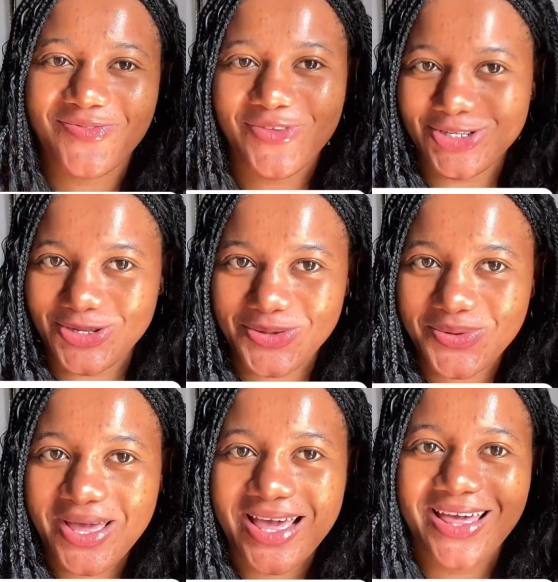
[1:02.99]

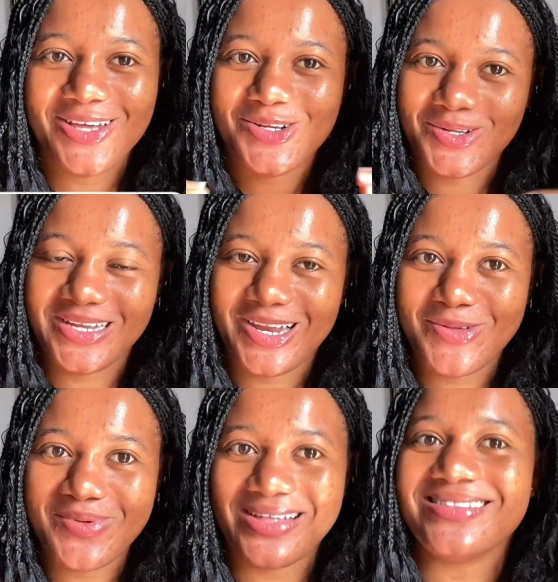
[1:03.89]
video, a short
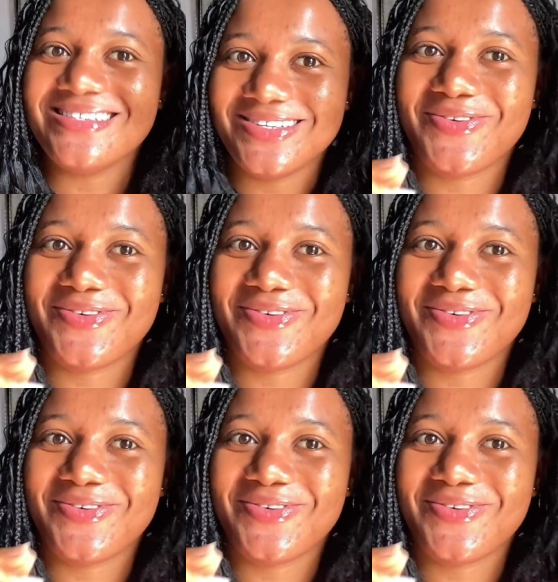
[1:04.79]
clip in this